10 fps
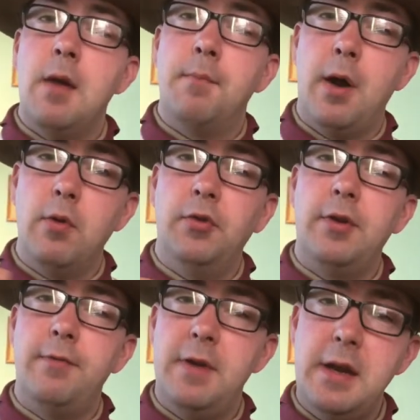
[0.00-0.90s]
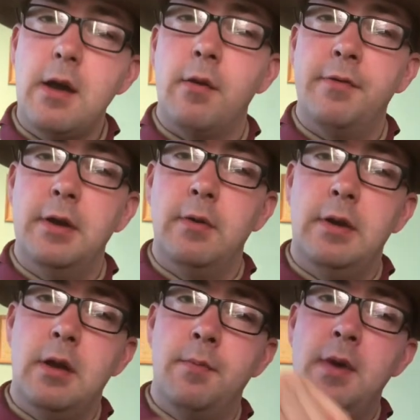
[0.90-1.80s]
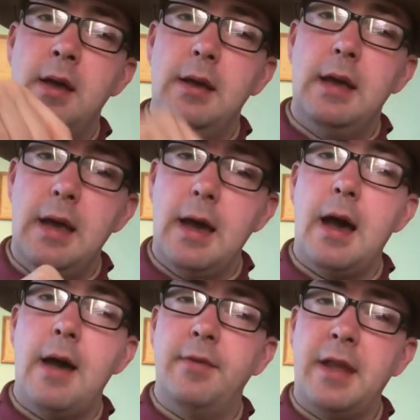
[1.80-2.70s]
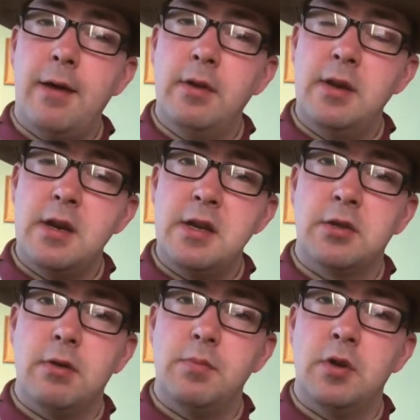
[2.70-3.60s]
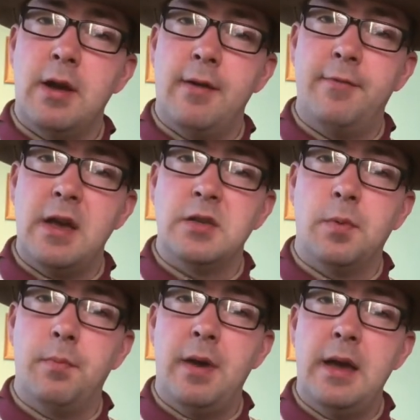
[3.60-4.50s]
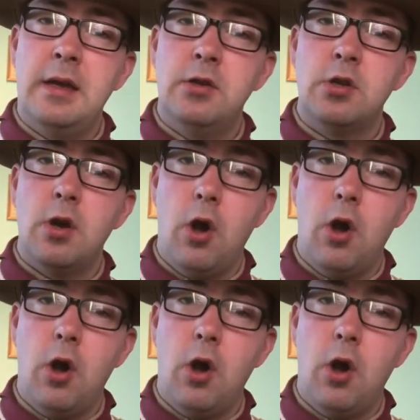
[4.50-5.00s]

Post a video if you're doing them either down in the description on our Facebook page,